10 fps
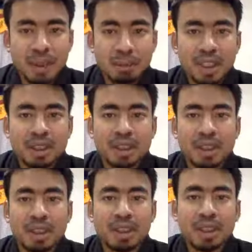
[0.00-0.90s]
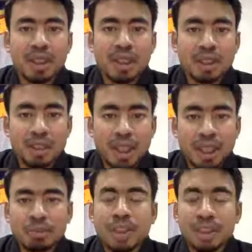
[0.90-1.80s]
But
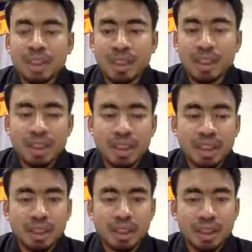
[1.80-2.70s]
as mentioned earlier,